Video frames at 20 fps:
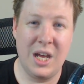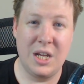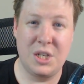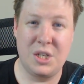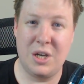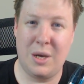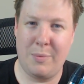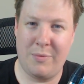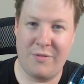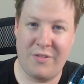
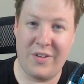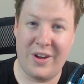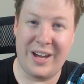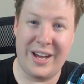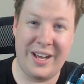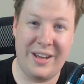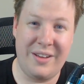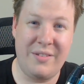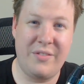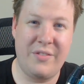top
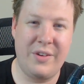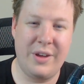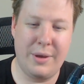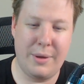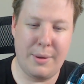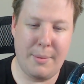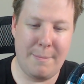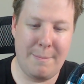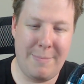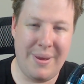5
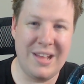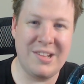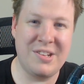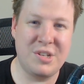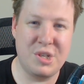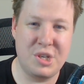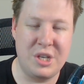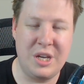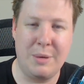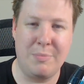best
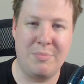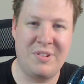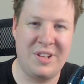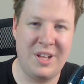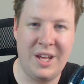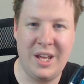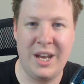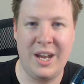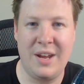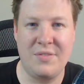ships
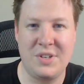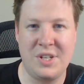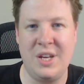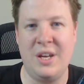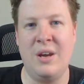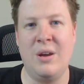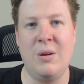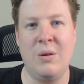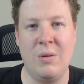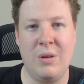in
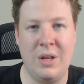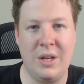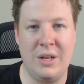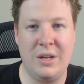FTL,